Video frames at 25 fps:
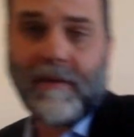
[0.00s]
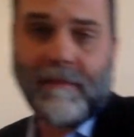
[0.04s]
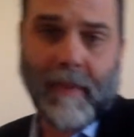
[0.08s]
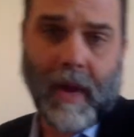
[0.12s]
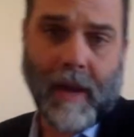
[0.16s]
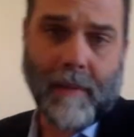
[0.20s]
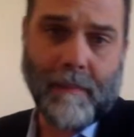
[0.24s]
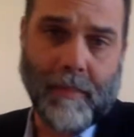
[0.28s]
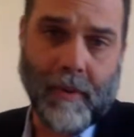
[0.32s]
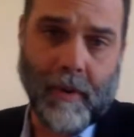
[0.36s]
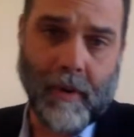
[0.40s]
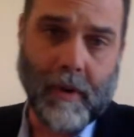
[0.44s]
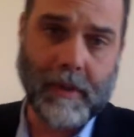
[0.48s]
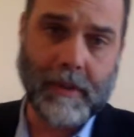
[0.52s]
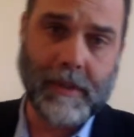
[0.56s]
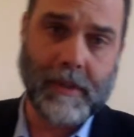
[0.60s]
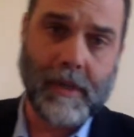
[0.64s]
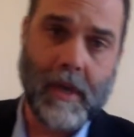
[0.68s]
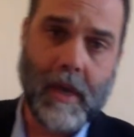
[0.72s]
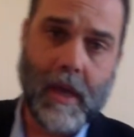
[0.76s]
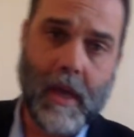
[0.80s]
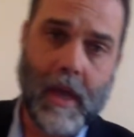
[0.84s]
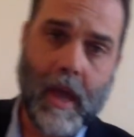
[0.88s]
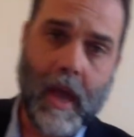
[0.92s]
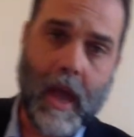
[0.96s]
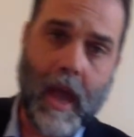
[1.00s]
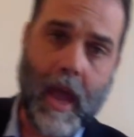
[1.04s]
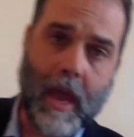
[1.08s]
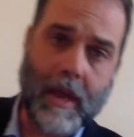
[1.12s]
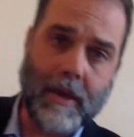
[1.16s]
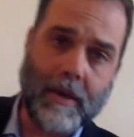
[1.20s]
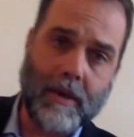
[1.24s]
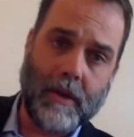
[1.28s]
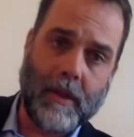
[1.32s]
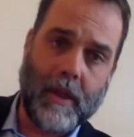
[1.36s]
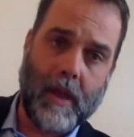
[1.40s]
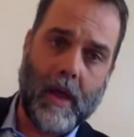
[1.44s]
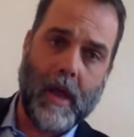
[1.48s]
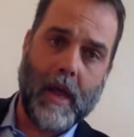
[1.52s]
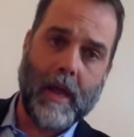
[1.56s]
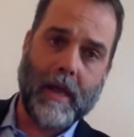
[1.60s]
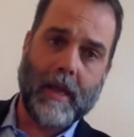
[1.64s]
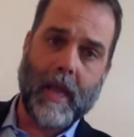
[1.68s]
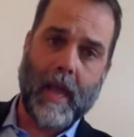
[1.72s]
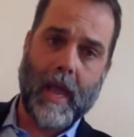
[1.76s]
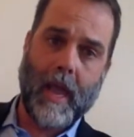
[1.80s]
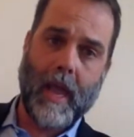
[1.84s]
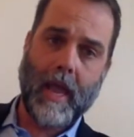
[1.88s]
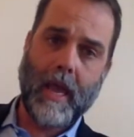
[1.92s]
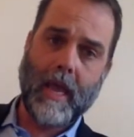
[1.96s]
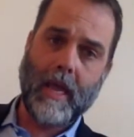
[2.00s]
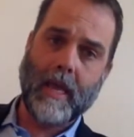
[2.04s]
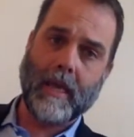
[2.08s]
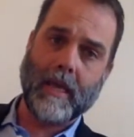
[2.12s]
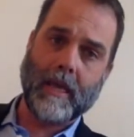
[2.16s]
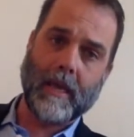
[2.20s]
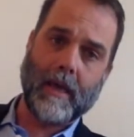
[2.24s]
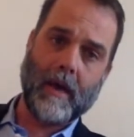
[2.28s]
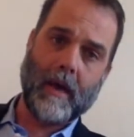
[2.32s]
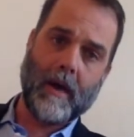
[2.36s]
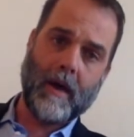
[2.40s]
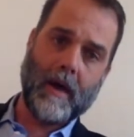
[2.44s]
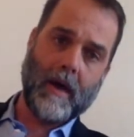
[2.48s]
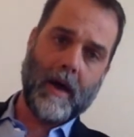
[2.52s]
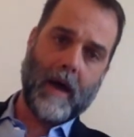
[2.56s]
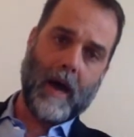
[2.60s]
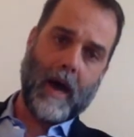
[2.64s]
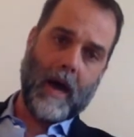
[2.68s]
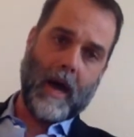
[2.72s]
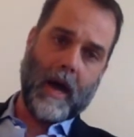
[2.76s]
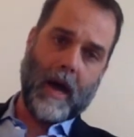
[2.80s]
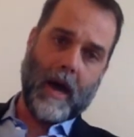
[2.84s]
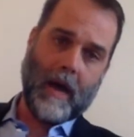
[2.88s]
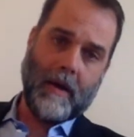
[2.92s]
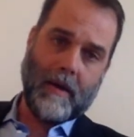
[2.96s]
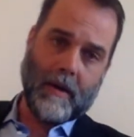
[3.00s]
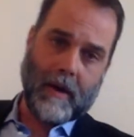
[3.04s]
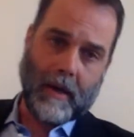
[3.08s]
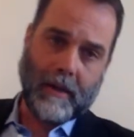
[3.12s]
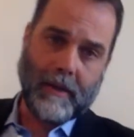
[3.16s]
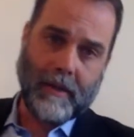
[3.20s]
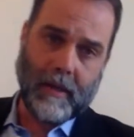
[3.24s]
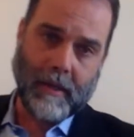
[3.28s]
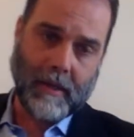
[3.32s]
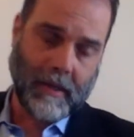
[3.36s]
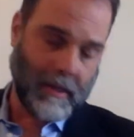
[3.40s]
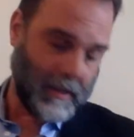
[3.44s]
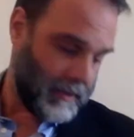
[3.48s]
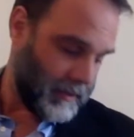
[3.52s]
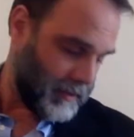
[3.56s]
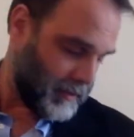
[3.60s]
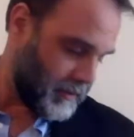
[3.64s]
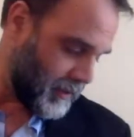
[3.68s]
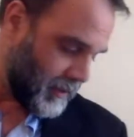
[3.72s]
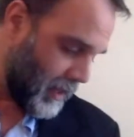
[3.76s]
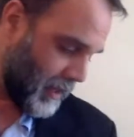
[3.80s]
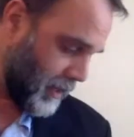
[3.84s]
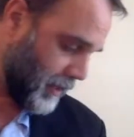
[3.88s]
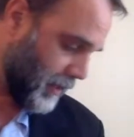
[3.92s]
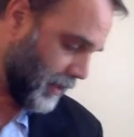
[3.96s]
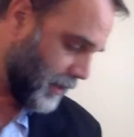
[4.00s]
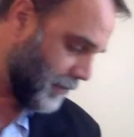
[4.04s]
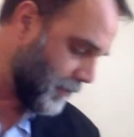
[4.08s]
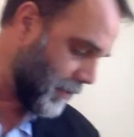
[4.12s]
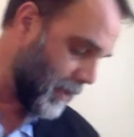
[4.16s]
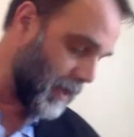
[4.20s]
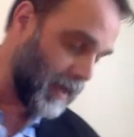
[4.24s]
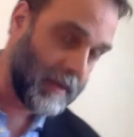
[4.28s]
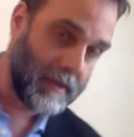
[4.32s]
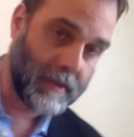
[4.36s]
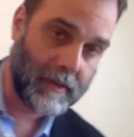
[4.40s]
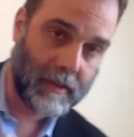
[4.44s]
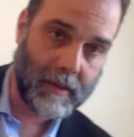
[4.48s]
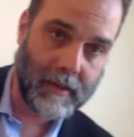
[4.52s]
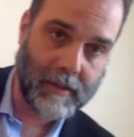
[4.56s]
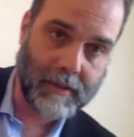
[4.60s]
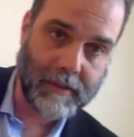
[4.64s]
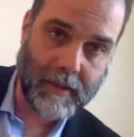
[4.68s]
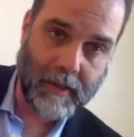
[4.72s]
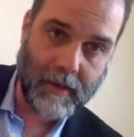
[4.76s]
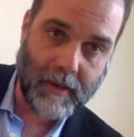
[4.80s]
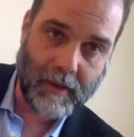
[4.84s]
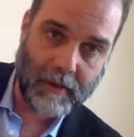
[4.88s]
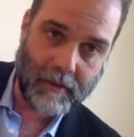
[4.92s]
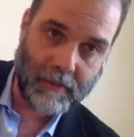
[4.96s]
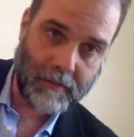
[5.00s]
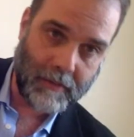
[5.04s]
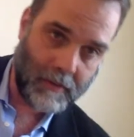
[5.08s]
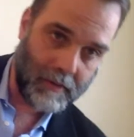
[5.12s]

of my books, and you're like, hey, uh, I, would like you to sign it, man, because uh, who